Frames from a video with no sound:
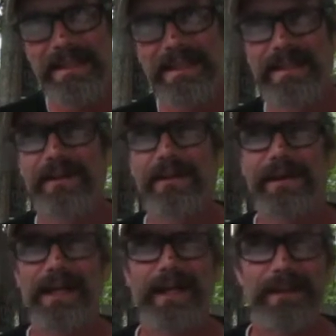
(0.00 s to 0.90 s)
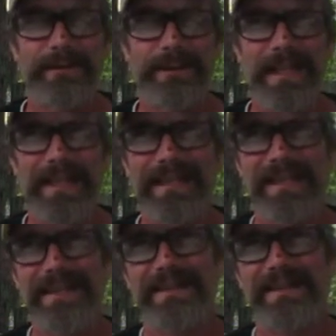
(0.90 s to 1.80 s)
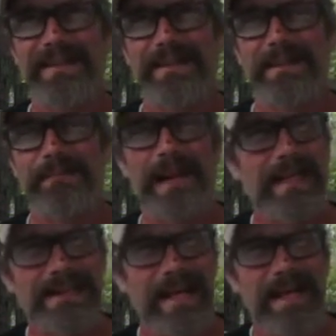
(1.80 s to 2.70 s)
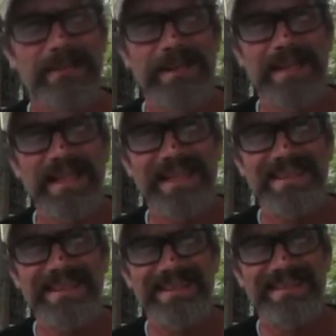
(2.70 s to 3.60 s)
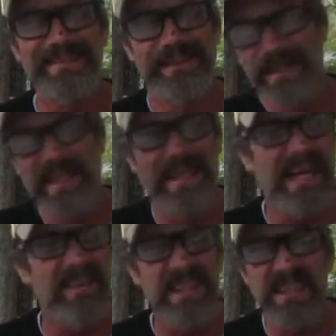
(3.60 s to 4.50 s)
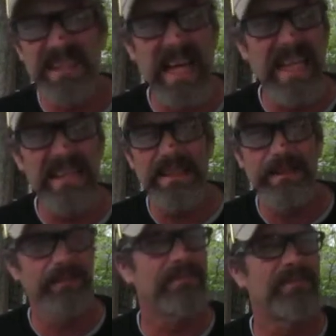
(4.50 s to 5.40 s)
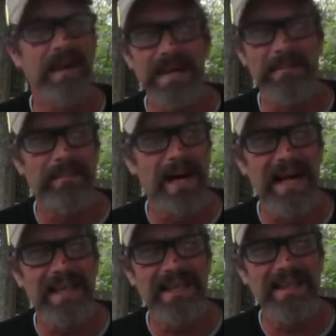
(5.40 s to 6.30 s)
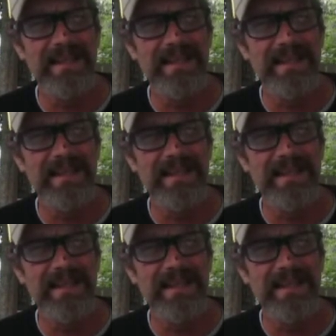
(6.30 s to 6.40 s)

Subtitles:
that they're already using backscatter machines so they can count the change in your fucking pocket.